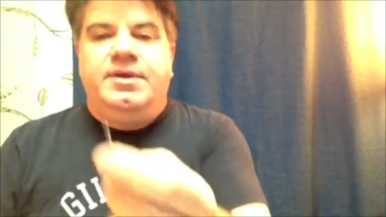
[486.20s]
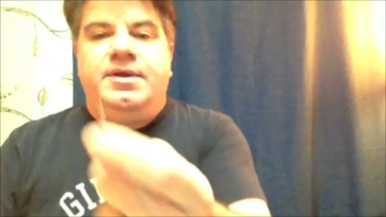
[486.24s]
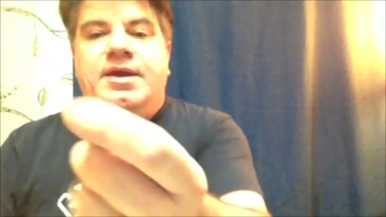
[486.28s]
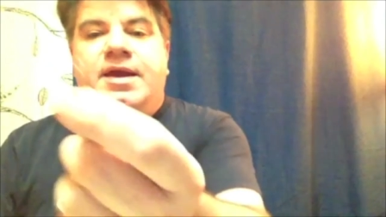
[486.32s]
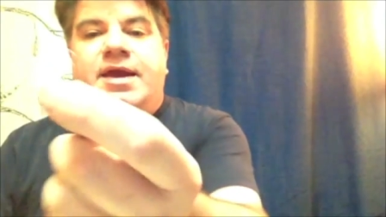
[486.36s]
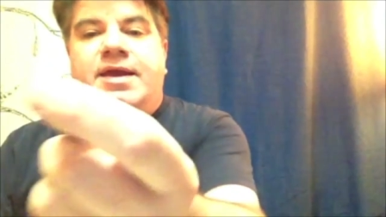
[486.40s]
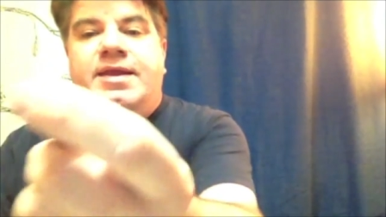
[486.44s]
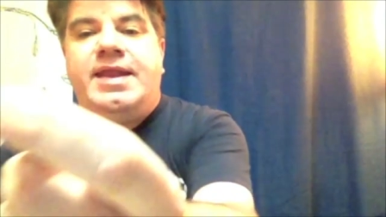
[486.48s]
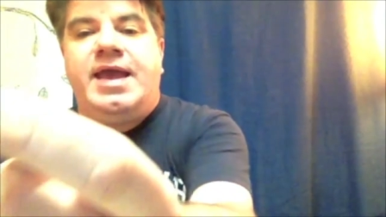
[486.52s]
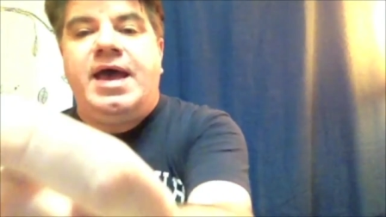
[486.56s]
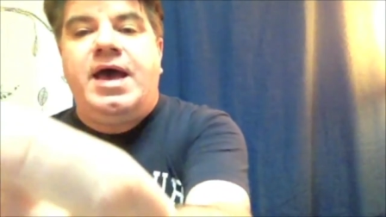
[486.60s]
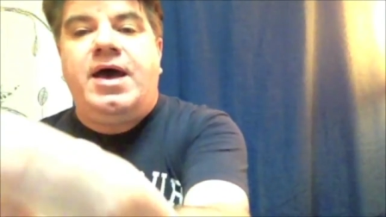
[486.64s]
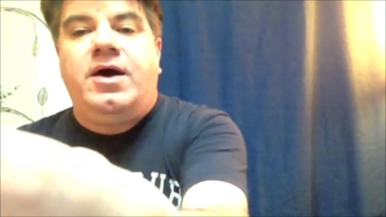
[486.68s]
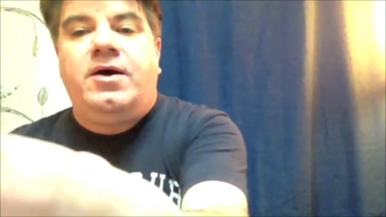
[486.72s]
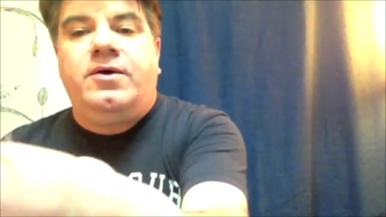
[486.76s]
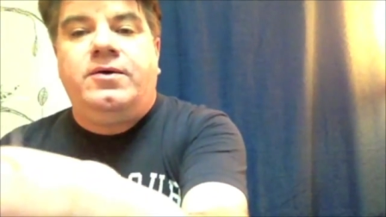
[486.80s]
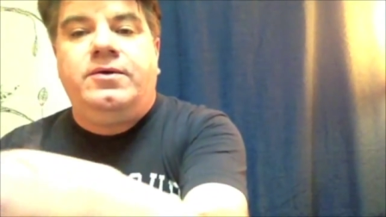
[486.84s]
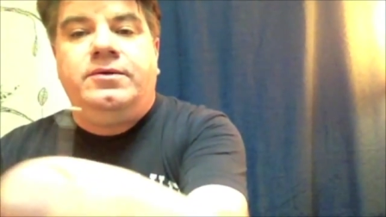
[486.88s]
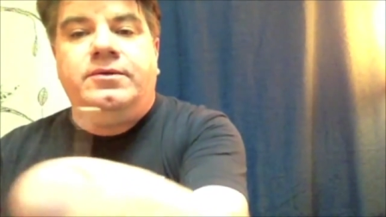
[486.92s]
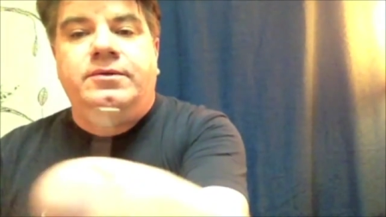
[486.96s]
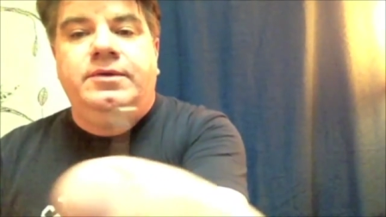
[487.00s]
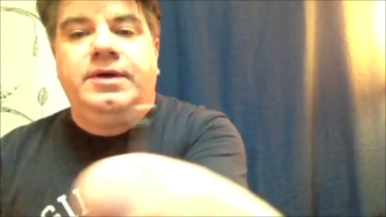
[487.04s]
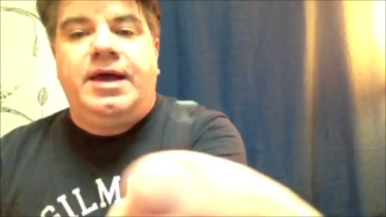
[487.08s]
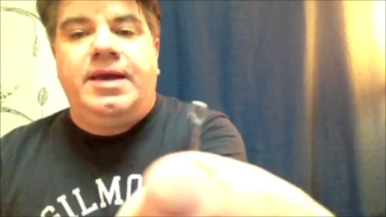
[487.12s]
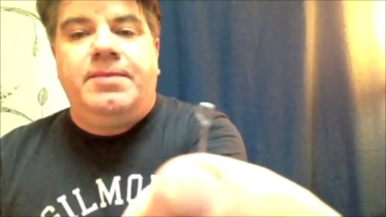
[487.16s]
and
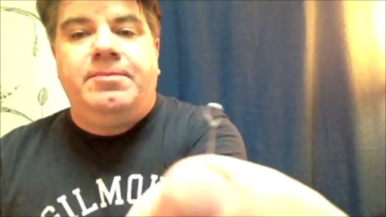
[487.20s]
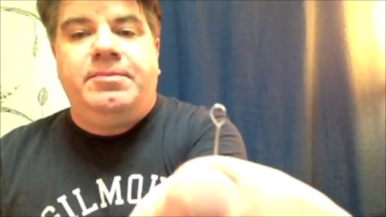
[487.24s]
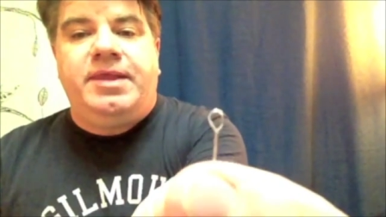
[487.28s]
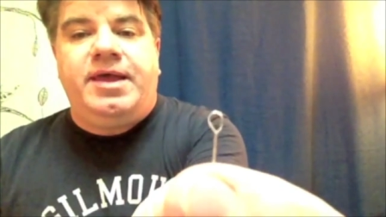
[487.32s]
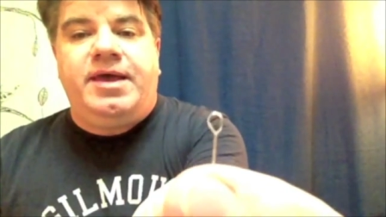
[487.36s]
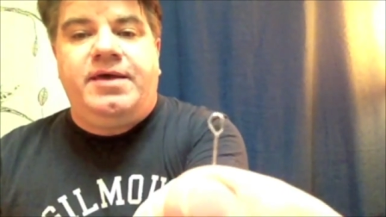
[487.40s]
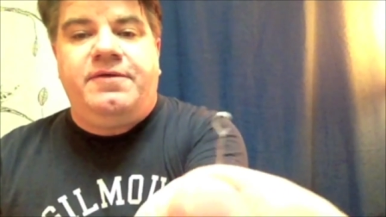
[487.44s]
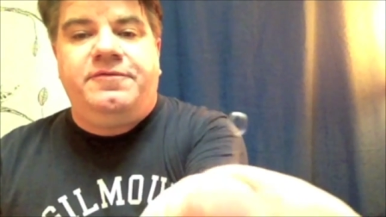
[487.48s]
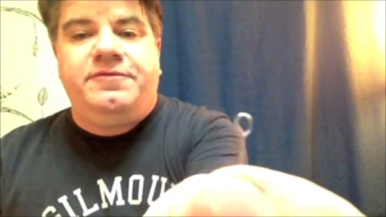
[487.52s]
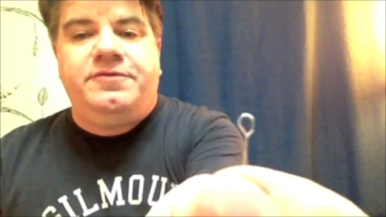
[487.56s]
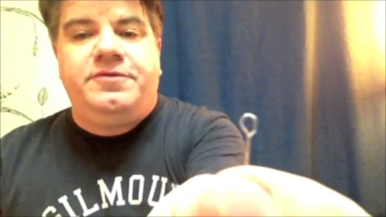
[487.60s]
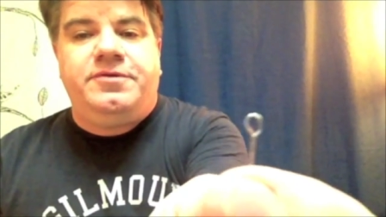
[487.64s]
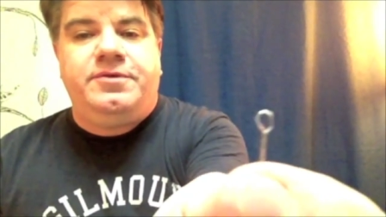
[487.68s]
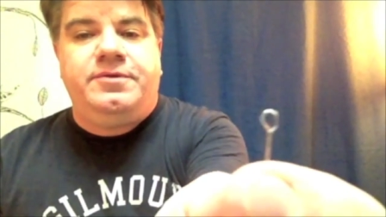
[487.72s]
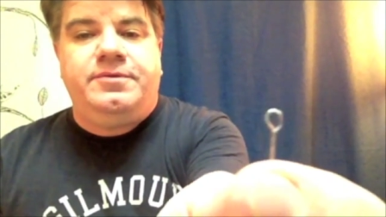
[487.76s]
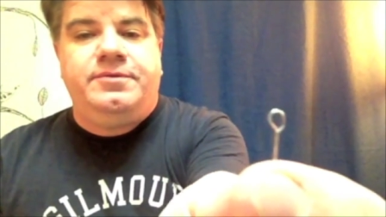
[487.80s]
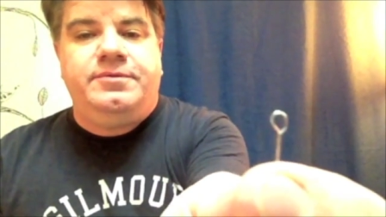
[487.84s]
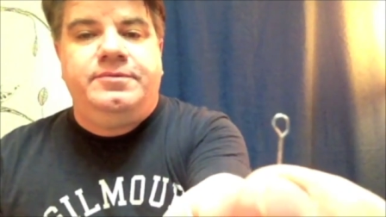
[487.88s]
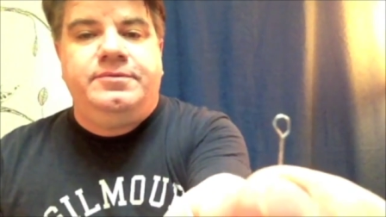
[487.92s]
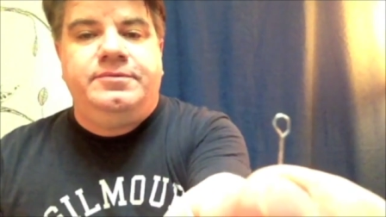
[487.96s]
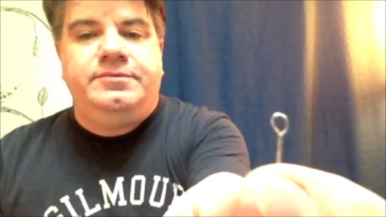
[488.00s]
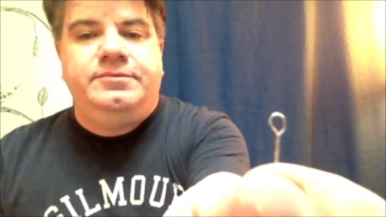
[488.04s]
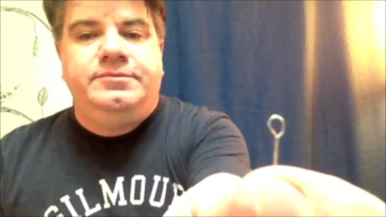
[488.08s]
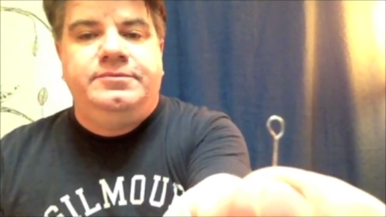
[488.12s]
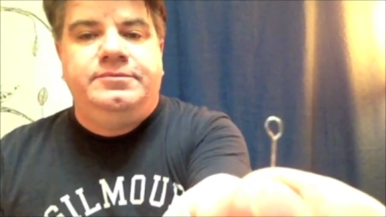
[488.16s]
now I'm left
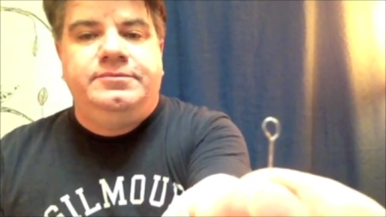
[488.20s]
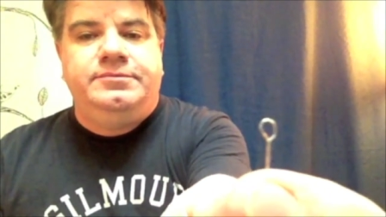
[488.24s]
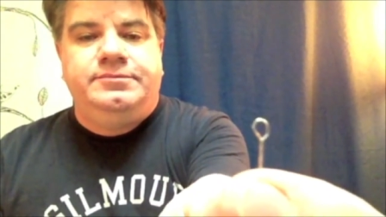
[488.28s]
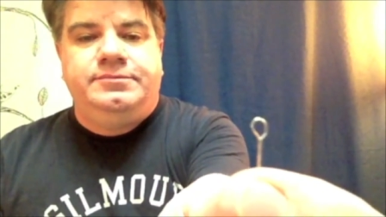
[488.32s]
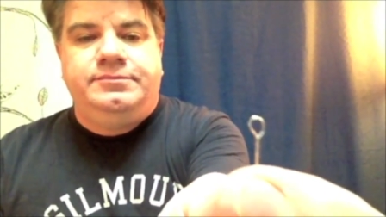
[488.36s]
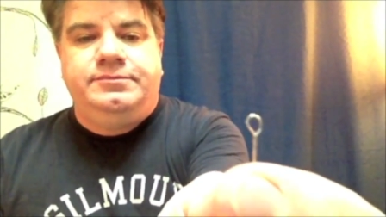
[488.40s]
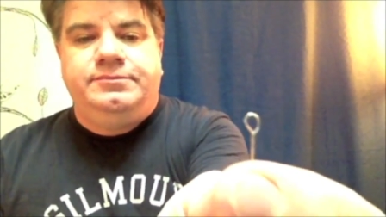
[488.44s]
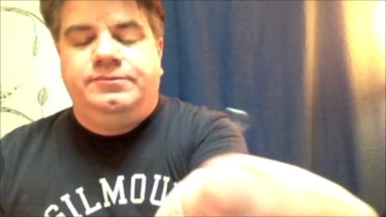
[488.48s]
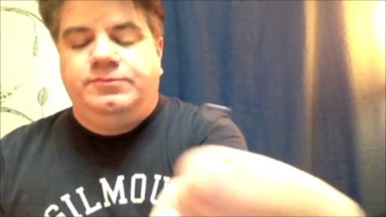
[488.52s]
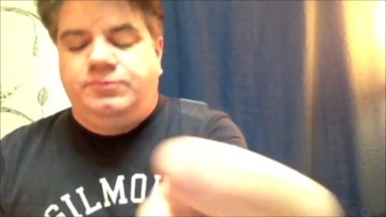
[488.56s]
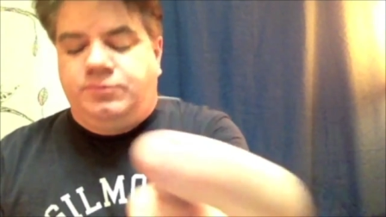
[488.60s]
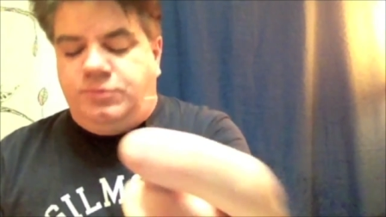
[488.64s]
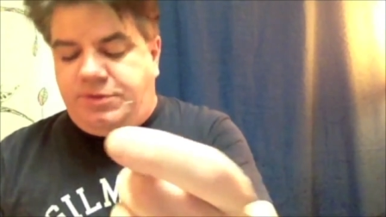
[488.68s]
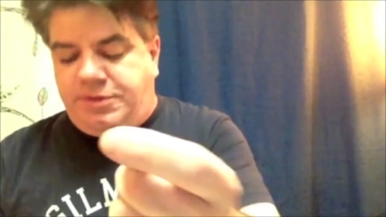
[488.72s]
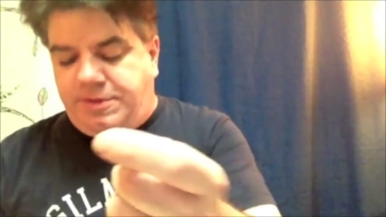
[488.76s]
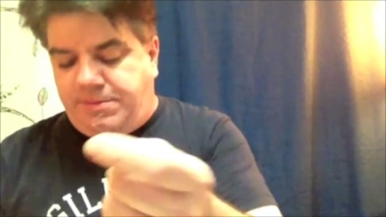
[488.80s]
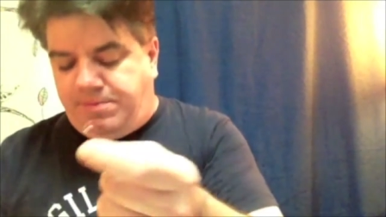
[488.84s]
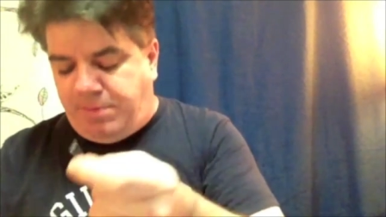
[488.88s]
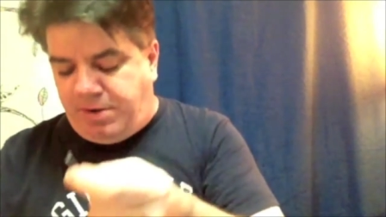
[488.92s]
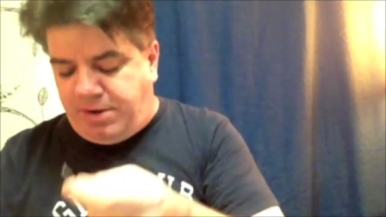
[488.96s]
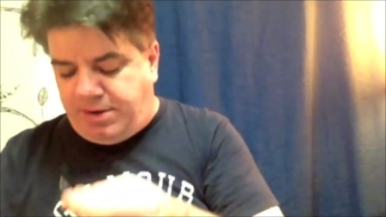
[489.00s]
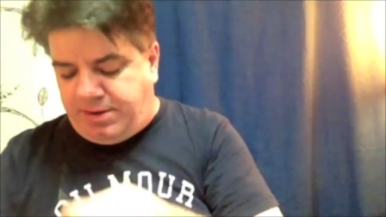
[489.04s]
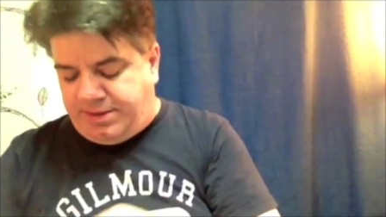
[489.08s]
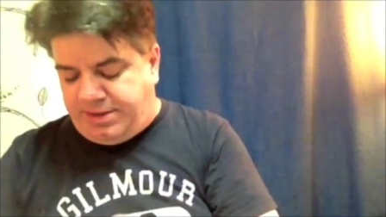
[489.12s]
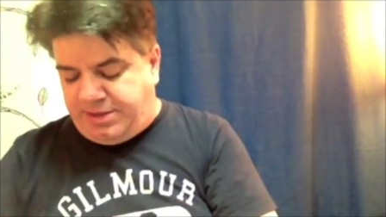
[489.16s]
with a
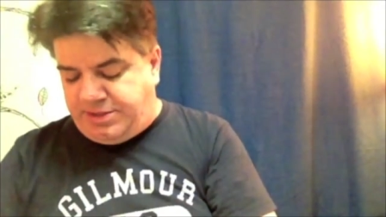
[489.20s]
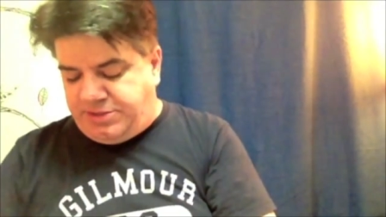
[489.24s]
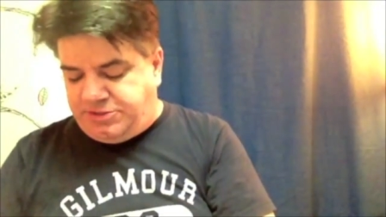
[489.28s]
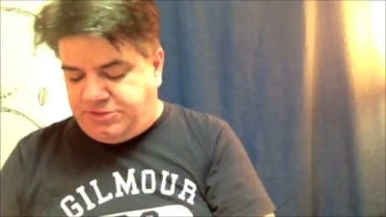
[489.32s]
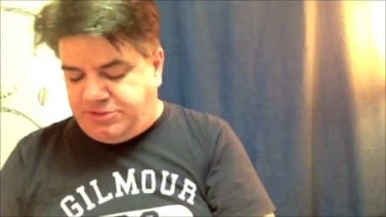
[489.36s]
ball end